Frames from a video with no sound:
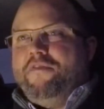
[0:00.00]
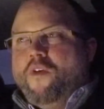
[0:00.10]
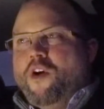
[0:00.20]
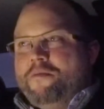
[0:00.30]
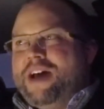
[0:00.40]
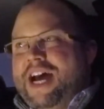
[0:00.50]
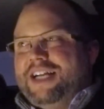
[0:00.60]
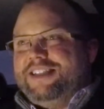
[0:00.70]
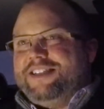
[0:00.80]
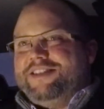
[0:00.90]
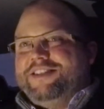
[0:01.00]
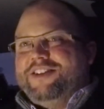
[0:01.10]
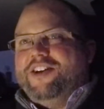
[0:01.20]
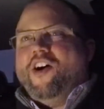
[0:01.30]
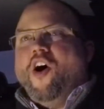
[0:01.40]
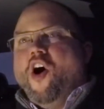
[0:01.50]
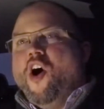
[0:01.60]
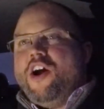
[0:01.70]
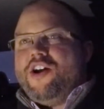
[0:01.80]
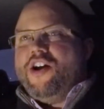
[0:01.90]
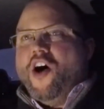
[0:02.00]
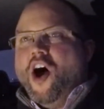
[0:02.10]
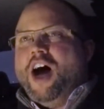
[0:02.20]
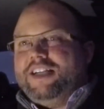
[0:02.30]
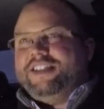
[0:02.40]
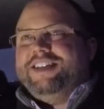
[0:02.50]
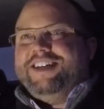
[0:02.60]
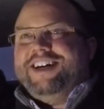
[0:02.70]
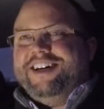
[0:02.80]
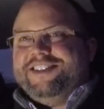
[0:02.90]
formats are not a